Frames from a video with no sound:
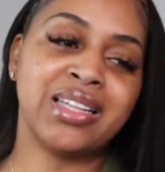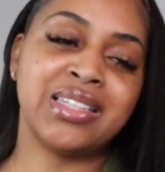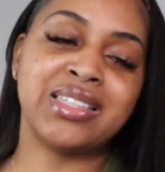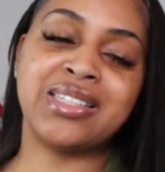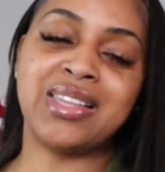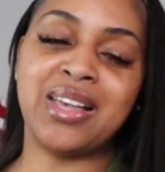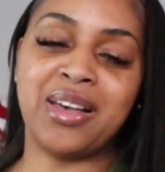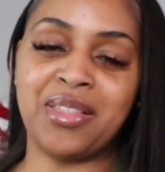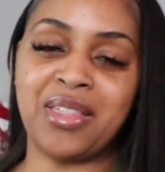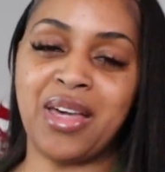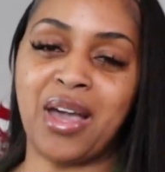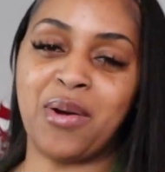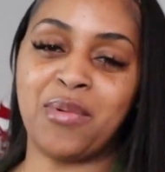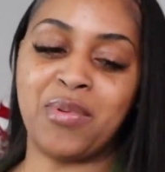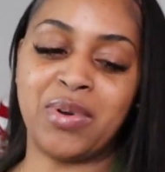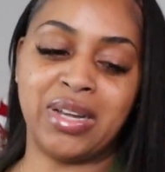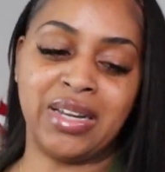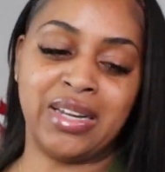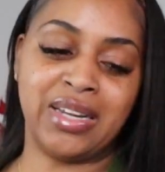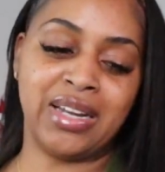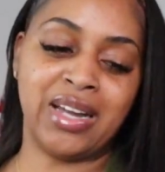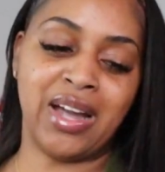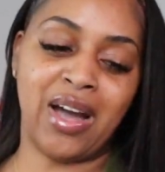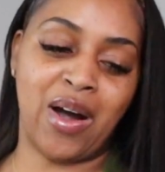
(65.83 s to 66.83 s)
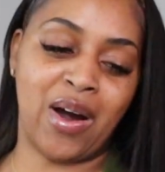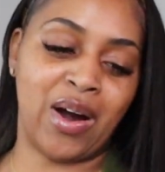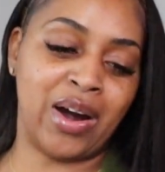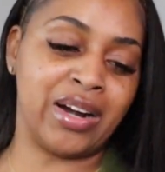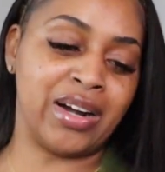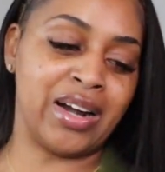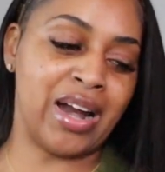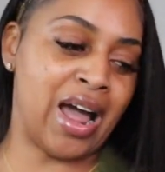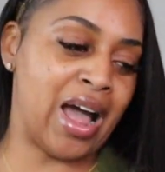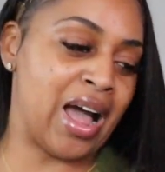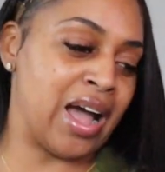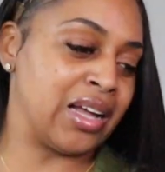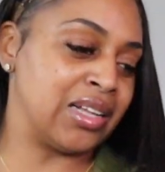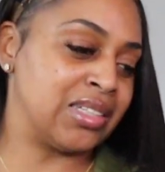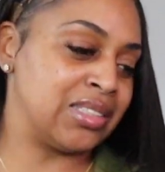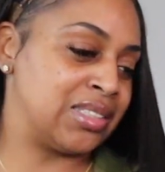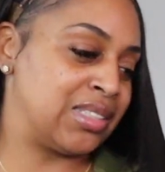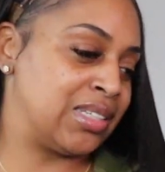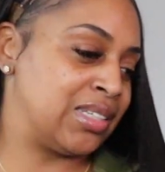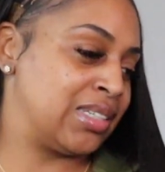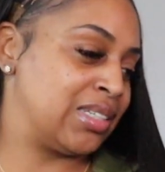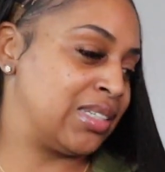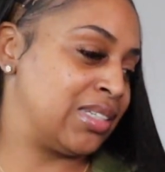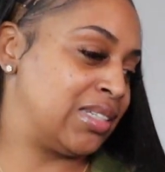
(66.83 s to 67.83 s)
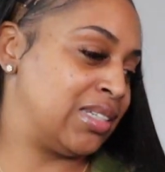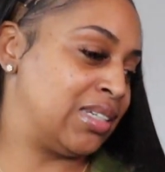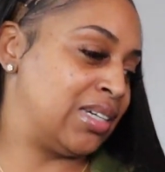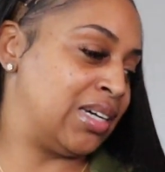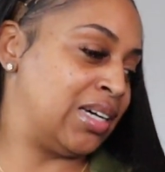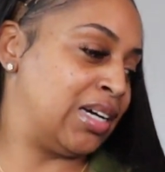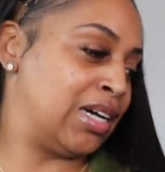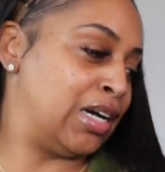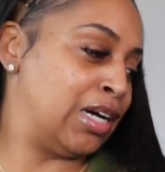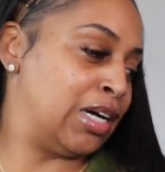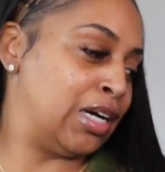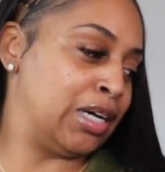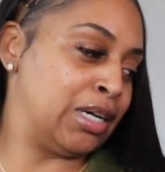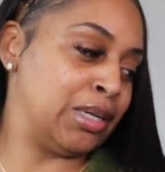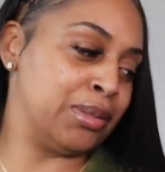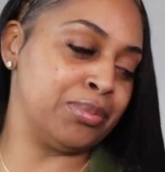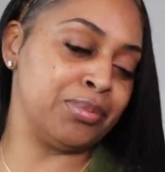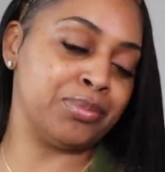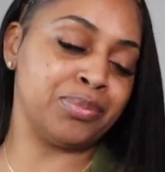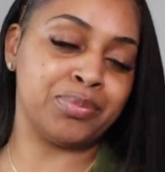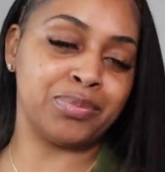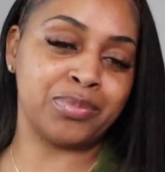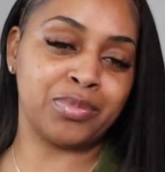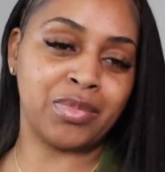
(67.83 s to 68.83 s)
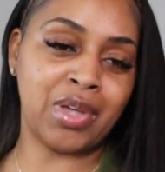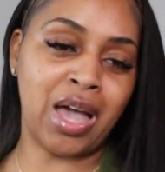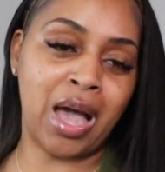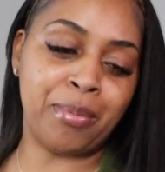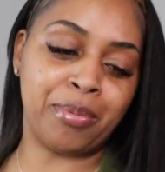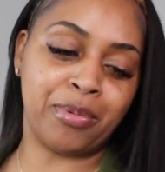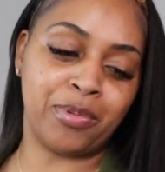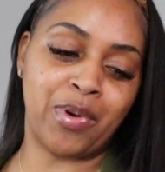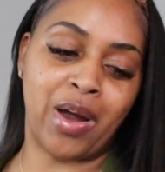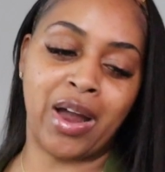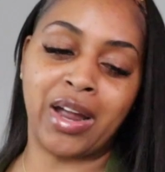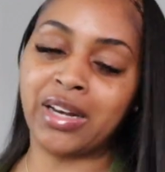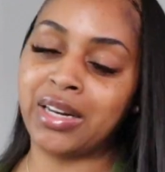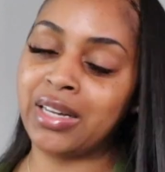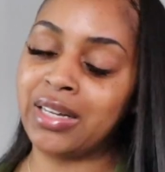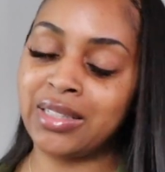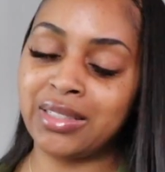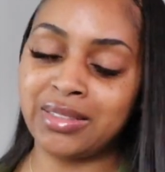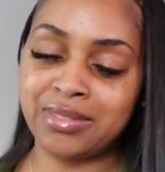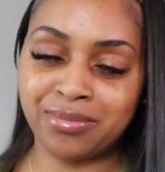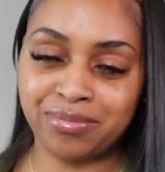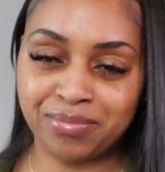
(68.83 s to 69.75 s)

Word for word: so that we are not um, copyrighted.